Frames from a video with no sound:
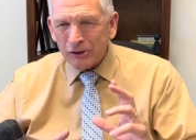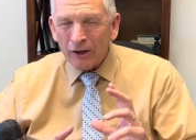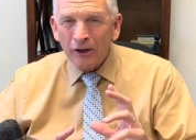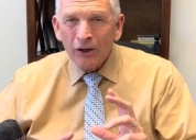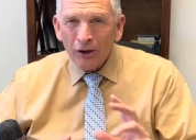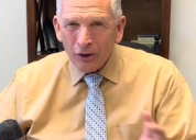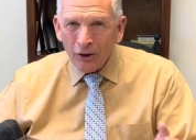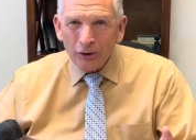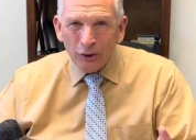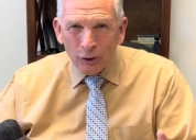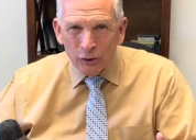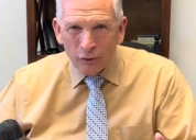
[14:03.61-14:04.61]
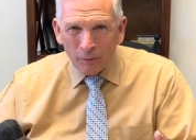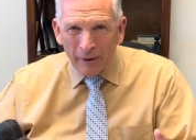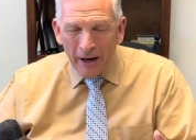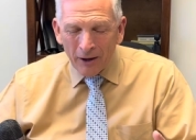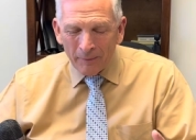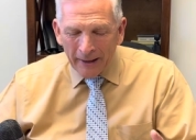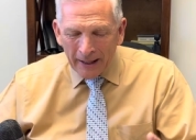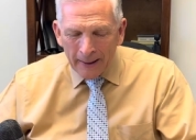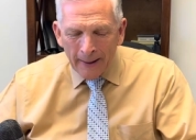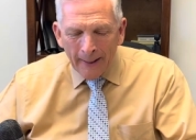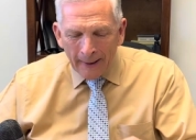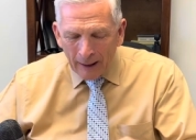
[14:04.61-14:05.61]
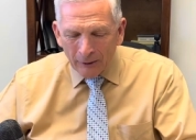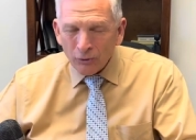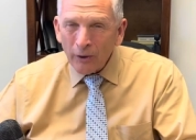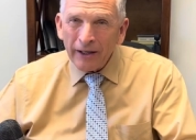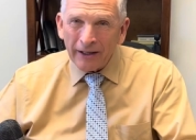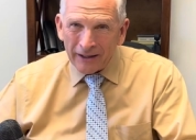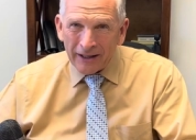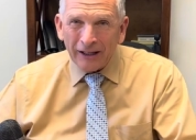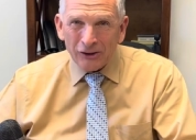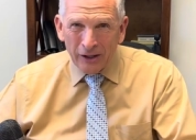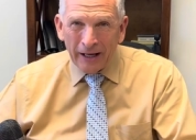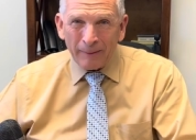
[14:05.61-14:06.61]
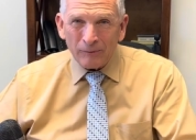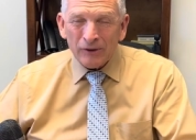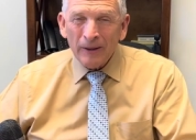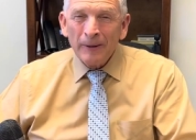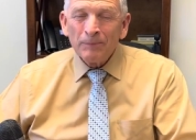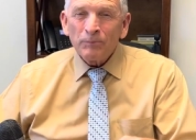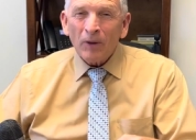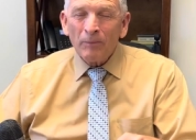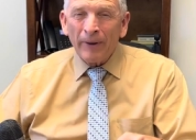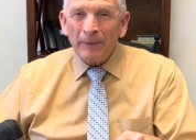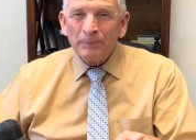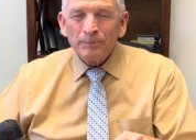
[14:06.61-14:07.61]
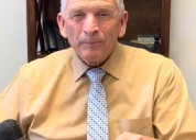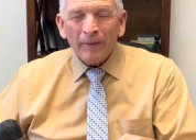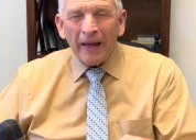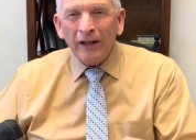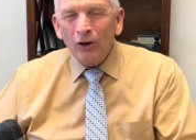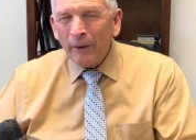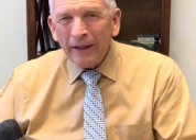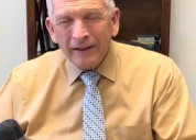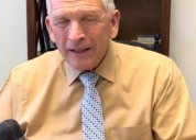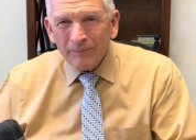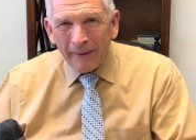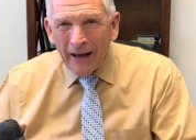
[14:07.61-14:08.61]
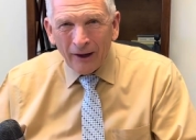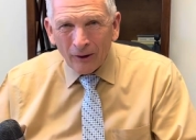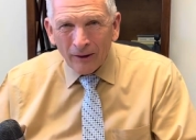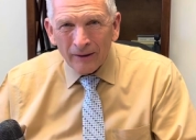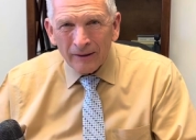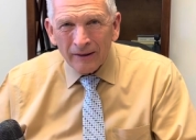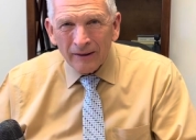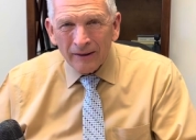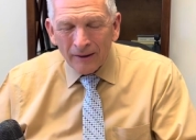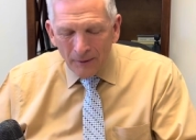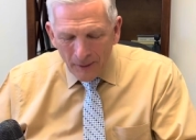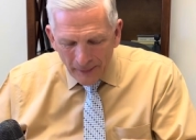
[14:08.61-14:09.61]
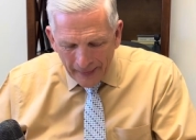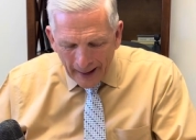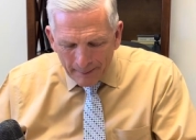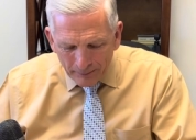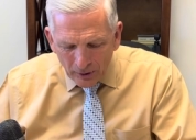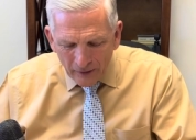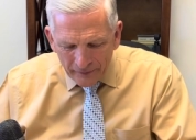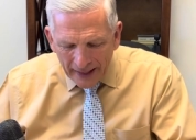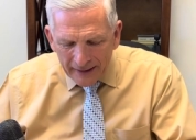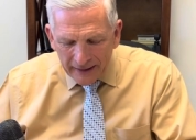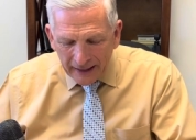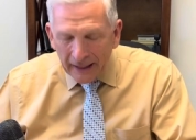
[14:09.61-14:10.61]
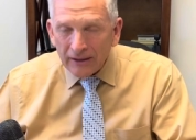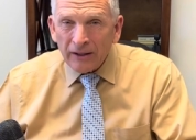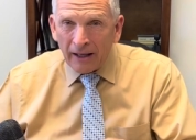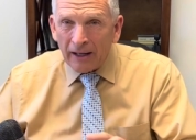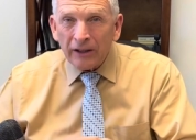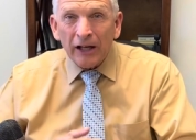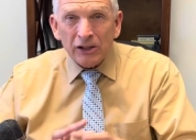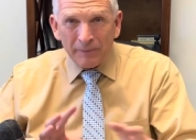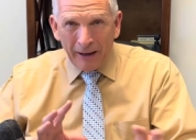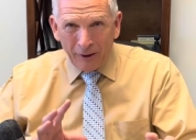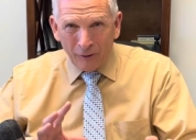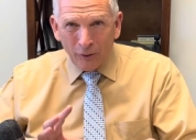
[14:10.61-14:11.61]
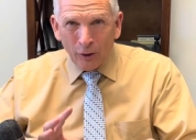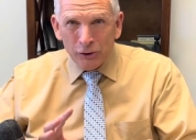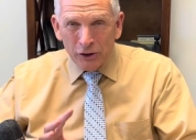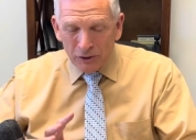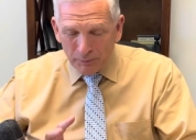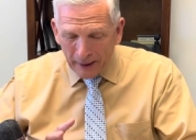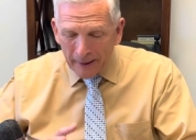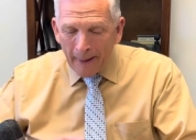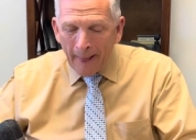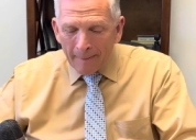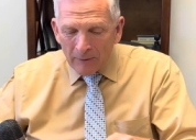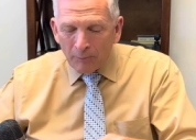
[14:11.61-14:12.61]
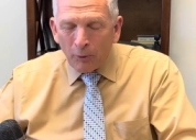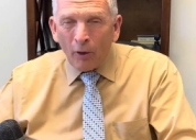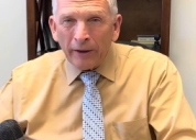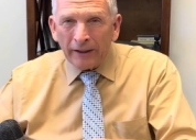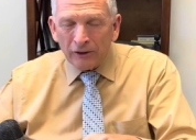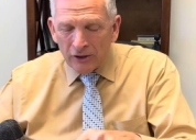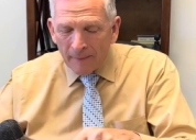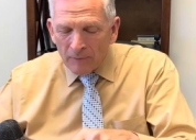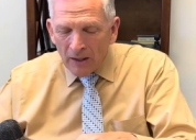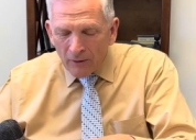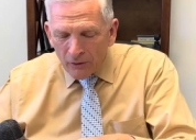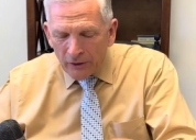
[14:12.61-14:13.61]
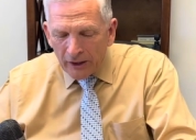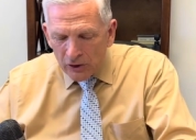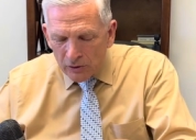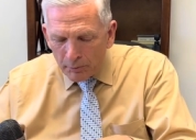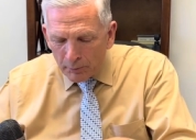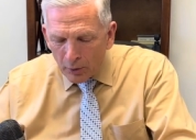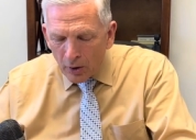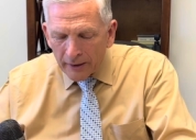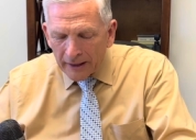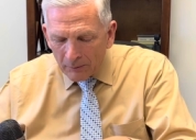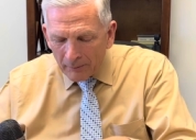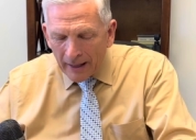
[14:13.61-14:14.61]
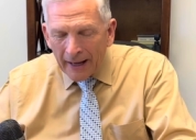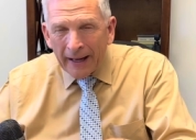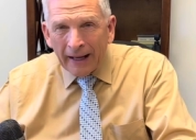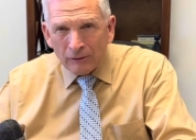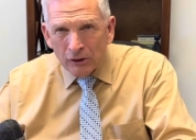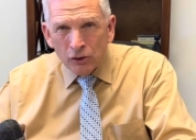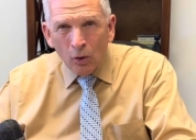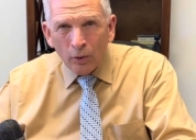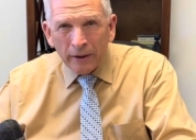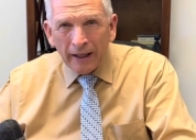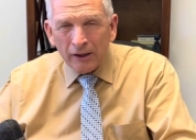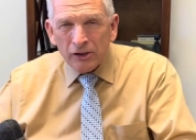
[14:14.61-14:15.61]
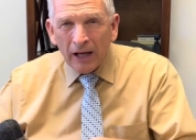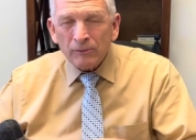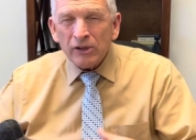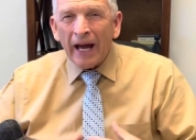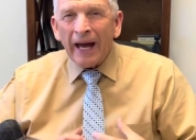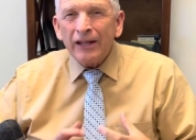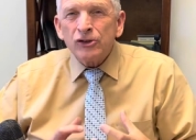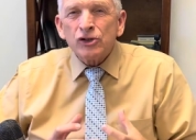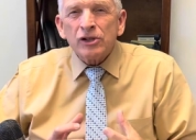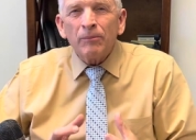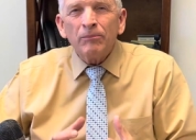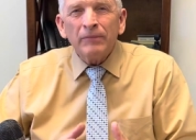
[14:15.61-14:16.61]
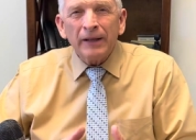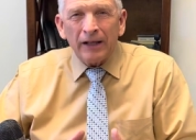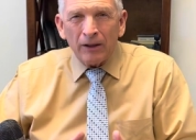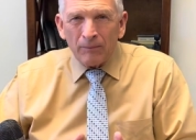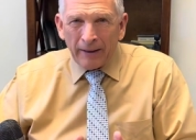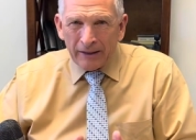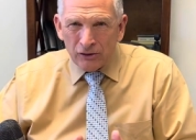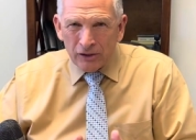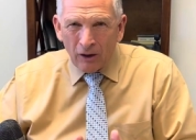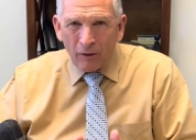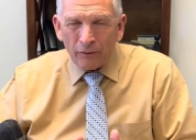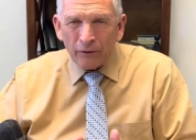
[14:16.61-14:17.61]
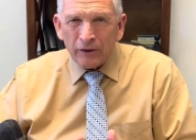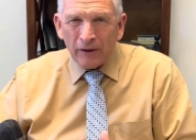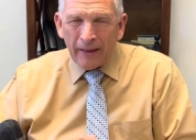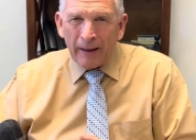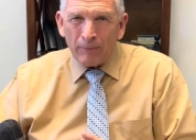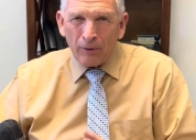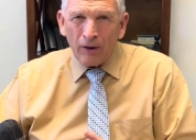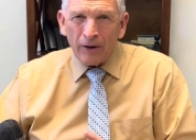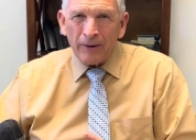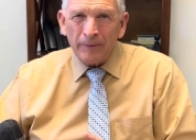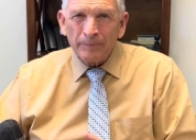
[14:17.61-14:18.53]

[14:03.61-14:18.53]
or Good News for Modern Man. I was reading a King James, but you know what? It didn't matter. That book, that King, and it does matter versions, but the point is, this book in my hand, this old King James, I had submitted myself to that book.